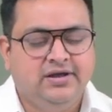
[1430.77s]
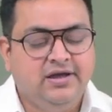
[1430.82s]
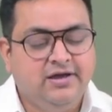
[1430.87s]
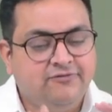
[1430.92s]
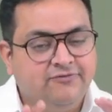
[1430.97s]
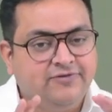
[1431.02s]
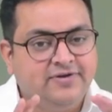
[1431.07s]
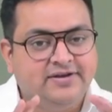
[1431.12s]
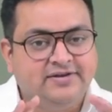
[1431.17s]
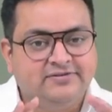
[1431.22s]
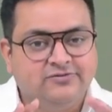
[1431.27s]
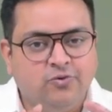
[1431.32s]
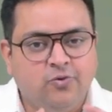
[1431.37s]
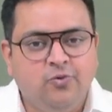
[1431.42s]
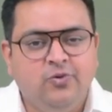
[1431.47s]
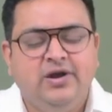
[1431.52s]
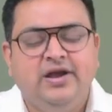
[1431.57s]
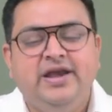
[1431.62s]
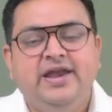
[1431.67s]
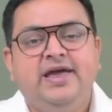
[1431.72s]
if it is
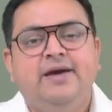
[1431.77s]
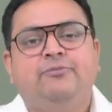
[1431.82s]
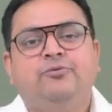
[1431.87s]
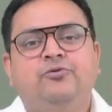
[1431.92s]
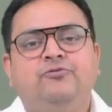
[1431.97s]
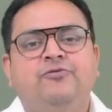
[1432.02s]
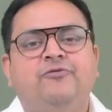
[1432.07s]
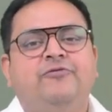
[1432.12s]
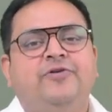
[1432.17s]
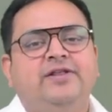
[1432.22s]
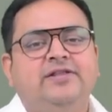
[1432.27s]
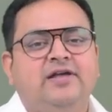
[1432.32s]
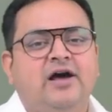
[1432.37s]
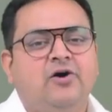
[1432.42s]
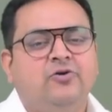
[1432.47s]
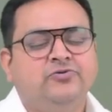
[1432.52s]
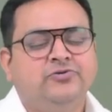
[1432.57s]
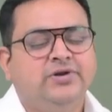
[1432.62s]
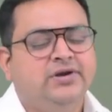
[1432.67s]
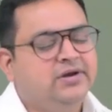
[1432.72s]
only up to
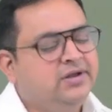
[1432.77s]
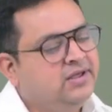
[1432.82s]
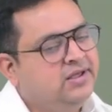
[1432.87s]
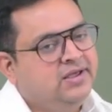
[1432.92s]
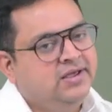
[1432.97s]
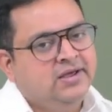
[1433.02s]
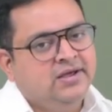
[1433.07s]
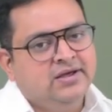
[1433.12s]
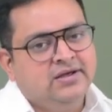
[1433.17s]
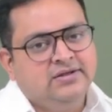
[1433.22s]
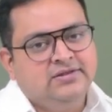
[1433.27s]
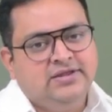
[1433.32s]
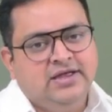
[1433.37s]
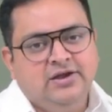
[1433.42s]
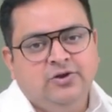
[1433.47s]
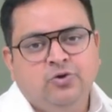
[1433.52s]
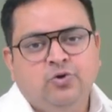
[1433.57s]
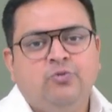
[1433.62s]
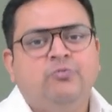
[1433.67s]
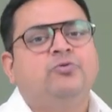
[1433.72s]
50,000,
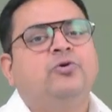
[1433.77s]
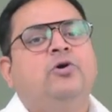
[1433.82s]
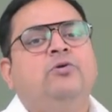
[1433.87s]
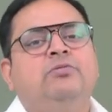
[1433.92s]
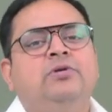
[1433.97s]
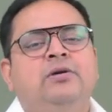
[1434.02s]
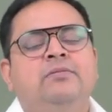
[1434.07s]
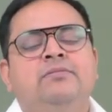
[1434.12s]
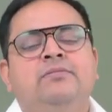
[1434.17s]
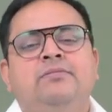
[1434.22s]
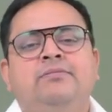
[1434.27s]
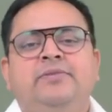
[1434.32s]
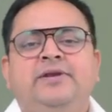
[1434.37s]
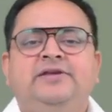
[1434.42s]
then no problem.